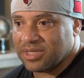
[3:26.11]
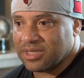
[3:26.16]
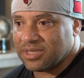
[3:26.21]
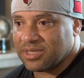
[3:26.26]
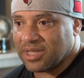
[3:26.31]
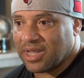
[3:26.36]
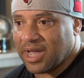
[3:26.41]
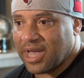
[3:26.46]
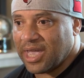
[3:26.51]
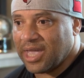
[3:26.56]

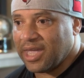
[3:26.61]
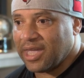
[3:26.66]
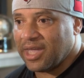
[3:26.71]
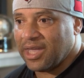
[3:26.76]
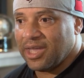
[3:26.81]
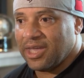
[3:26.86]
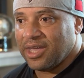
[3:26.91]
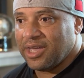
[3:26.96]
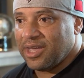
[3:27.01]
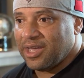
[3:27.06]
it's like
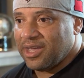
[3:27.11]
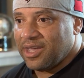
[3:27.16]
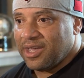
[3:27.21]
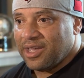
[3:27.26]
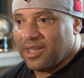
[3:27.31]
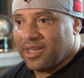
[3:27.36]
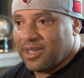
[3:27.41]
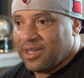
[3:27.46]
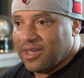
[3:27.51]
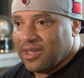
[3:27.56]

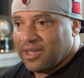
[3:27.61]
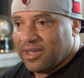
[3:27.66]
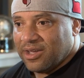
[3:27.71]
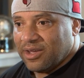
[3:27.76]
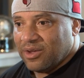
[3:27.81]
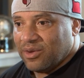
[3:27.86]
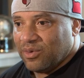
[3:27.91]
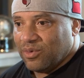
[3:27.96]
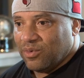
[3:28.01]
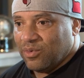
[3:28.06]

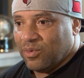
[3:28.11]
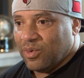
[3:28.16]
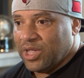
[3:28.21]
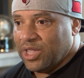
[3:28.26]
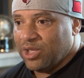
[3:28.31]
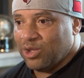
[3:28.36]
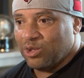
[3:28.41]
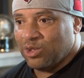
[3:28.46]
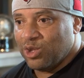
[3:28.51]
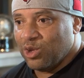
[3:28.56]

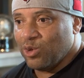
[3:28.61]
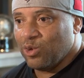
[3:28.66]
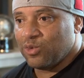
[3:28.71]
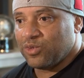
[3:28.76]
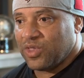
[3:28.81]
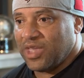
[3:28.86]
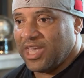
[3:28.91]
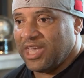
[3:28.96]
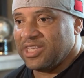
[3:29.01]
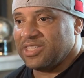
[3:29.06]
when you do
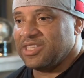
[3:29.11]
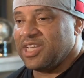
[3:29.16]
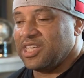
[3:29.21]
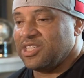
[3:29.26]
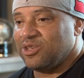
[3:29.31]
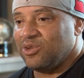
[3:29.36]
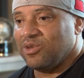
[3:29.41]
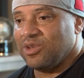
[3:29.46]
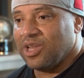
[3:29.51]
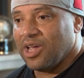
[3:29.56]
things
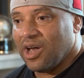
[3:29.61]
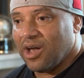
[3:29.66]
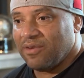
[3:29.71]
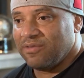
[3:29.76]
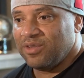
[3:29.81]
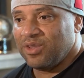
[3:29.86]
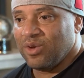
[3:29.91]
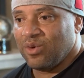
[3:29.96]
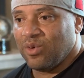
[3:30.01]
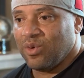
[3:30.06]
that you
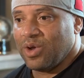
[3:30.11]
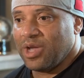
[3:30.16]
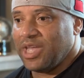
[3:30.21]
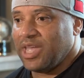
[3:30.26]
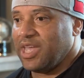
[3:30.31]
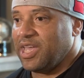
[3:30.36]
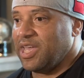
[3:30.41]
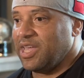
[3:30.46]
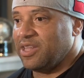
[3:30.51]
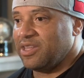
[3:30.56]
love
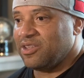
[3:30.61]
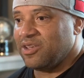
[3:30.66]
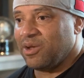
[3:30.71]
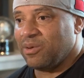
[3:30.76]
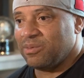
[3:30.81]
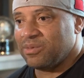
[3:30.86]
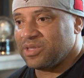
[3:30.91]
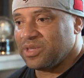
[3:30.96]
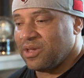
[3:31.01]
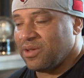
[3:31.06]
doing in
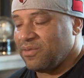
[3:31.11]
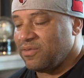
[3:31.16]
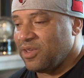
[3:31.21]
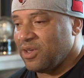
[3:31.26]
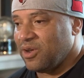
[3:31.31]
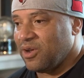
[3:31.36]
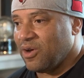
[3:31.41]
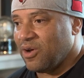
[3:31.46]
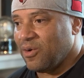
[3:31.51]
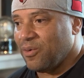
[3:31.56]
terms of,
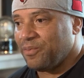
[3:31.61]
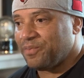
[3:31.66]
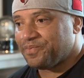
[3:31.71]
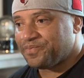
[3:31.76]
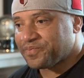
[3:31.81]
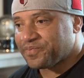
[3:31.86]
you know,